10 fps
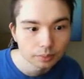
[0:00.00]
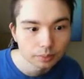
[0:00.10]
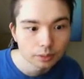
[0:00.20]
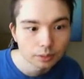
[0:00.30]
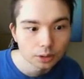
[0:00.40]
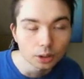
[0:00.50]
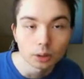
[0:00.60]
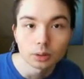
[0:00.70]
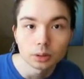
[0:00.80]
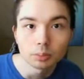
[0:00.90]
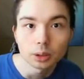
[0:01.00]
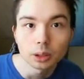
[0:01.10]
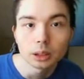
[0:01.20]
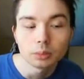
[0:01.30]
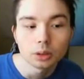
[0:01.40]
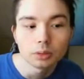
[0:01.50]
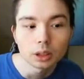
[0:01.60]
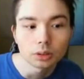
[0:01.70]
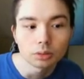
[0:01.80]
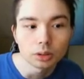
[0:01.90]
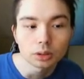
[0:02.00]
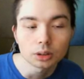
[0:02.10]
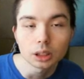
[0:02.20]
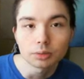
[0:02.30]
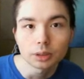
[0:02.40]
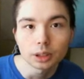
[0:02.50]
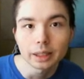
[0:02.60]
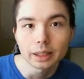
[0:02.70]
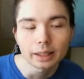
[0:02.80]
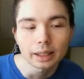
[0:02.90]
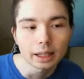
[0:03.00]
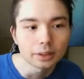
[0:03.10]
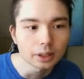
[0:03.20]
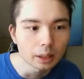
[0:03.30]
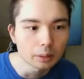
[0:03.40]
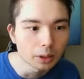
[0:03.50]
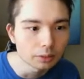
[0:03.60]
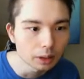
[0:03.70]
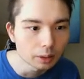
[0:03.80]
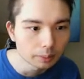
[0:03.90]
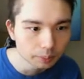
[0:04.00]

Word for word: So the brilliant move is rook d3 and that is game over.